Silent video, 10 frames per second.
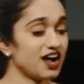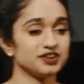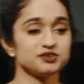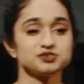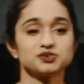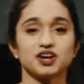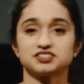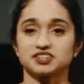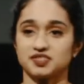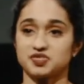I also
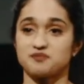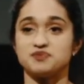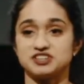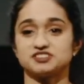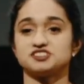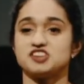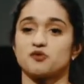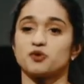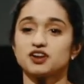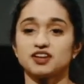got to get the biggest
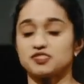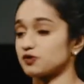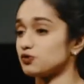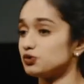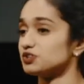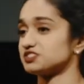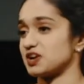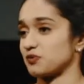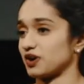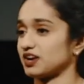network and the coolest
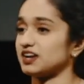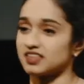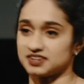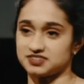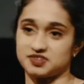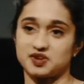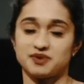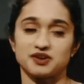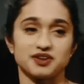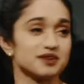network, I like to think
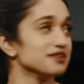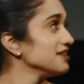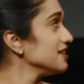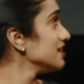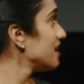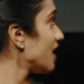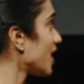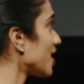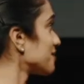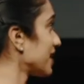about it.
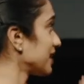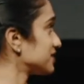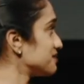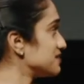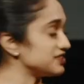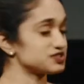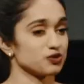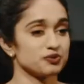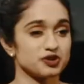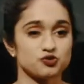Um, I got to meet
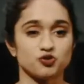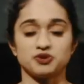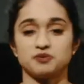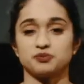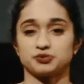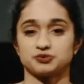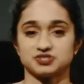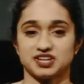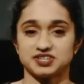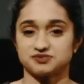so many cool people through
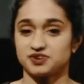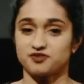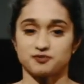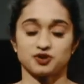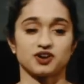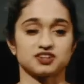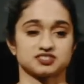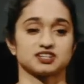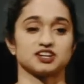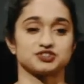Science Fair from
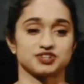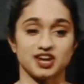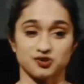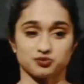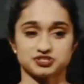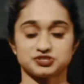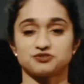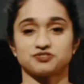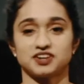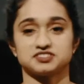across the country, and we're
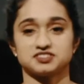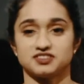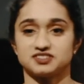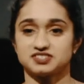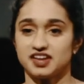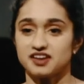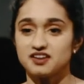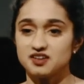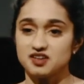still friends to this day.